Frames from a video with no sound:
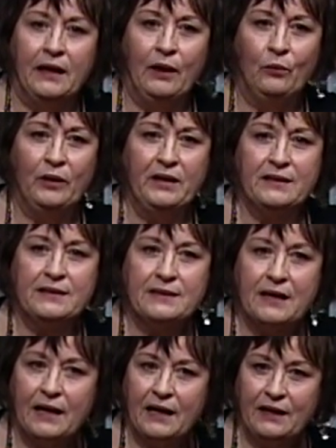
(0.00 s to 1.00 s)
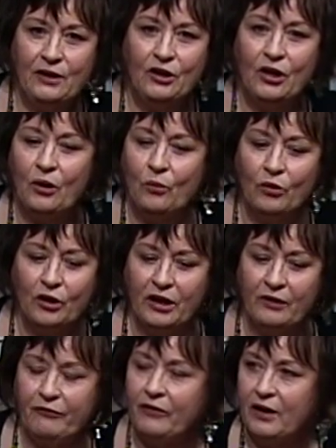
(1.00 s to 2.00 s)
And we decide, you know, we're going
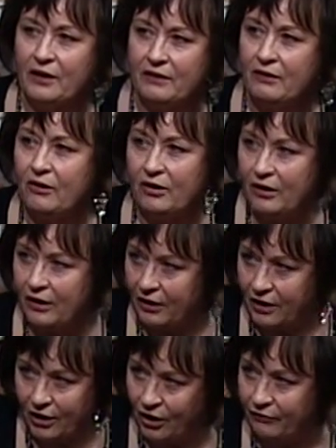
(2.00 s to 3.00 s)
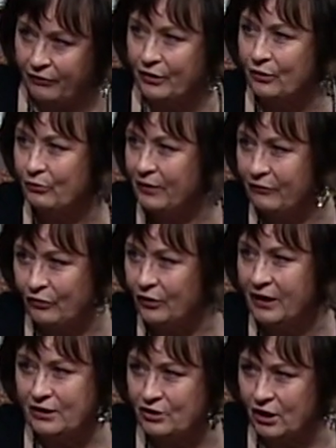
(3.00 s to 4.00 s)
to follow the ark over the river
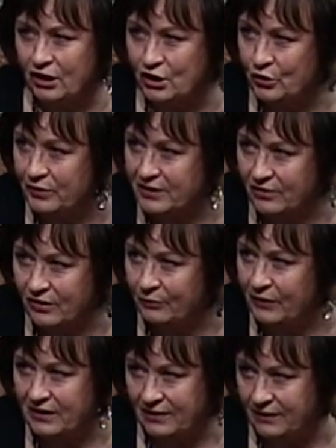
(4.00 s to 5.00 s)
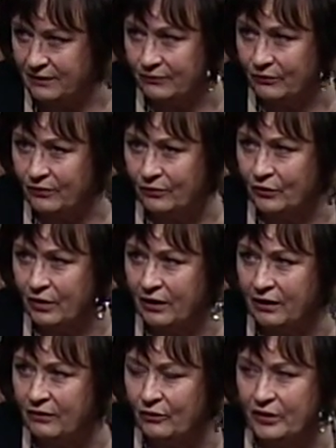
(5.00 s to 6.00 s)
like Joshua's army did. We're
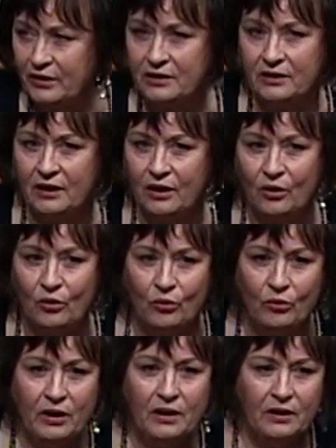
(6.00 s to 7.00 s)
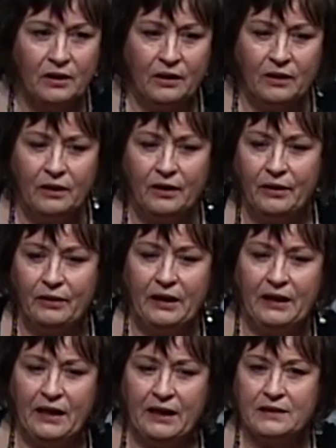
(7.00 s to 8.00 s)
not going to go uh,
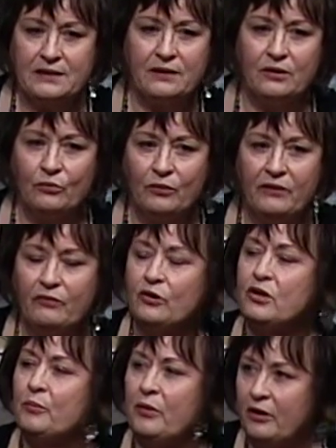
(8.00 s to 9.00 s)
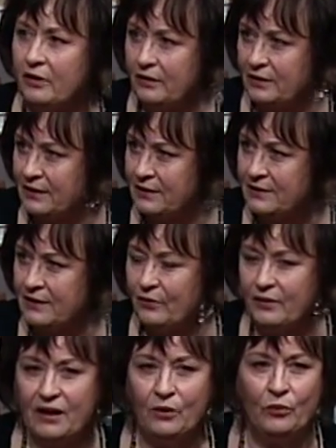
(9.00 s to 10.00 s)
and ask the river to part so
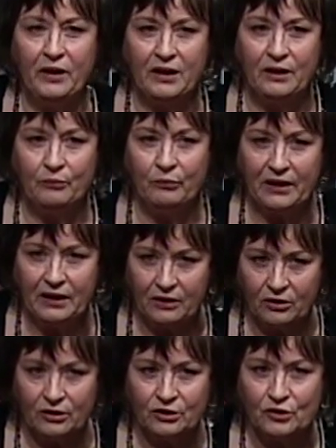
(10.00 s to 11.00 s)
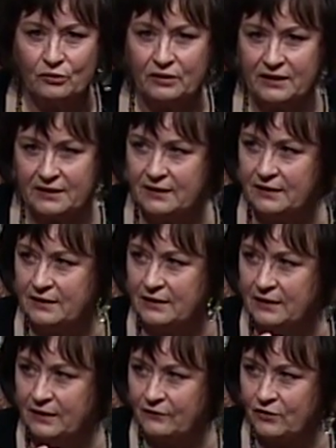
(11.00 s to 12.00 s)
that we can be culturally
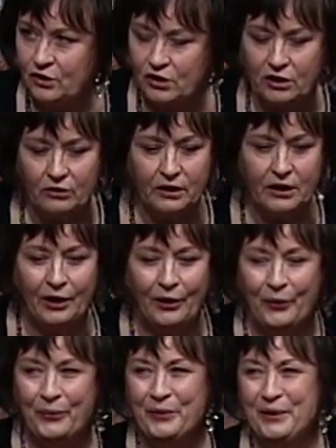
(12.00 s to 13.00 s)
sensitive to Jericho